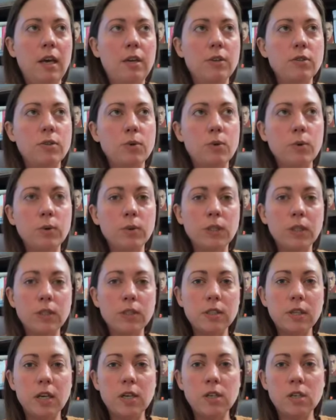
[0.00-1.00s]
a schooling
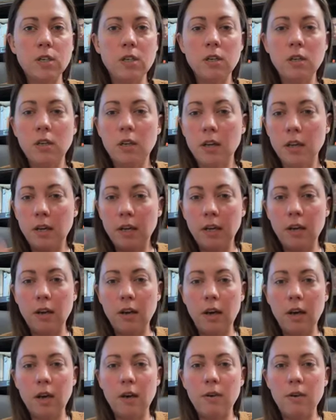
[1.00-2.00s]
session.
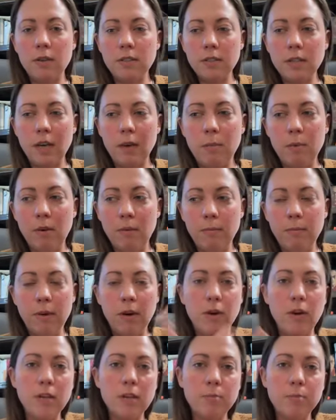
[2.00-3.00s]
Again, I always say be
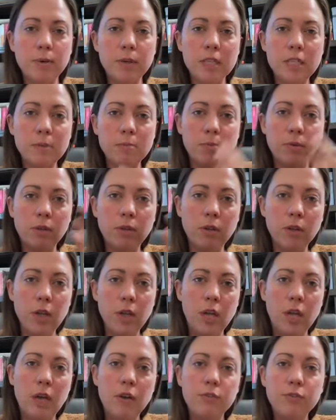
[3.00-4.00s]
married to principle,
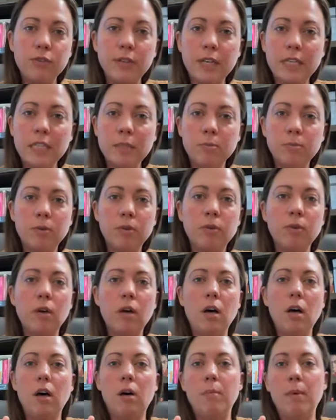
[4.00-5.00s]

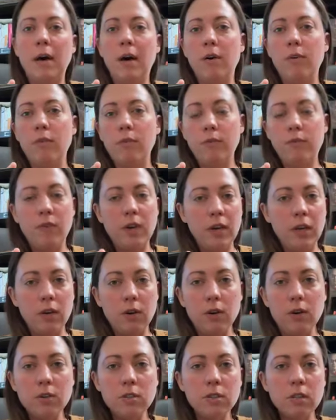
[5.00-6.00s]
flexible about
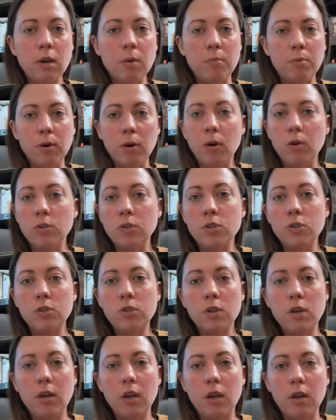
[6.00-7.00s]
figures,
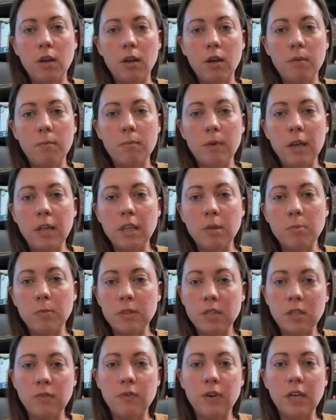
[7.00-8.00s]
approach, and
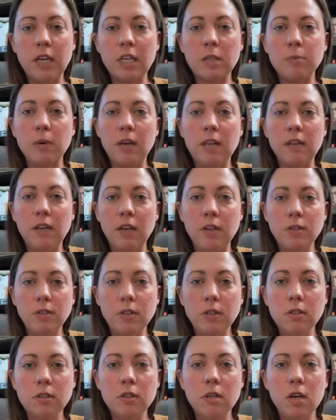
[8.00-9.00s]
specific
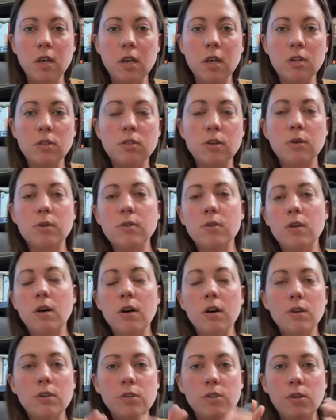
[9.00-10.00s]
expectations. So as
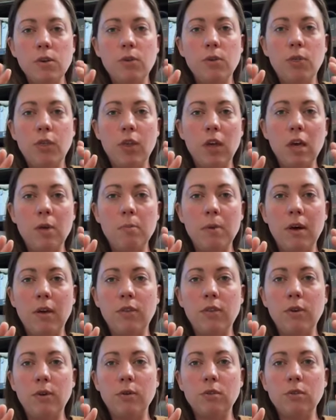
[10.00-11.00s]
long as you think
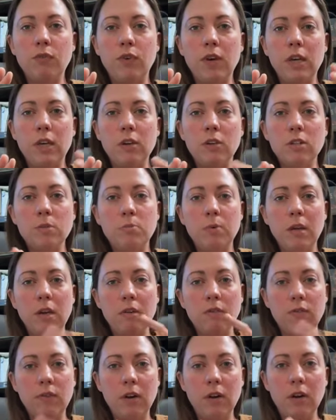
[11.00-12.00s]
about those figures
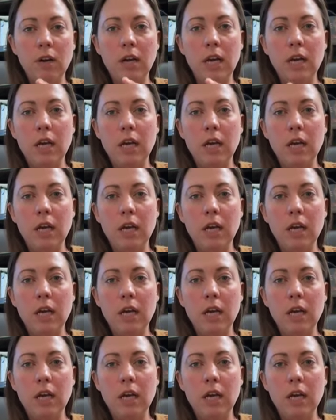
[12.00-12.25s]
being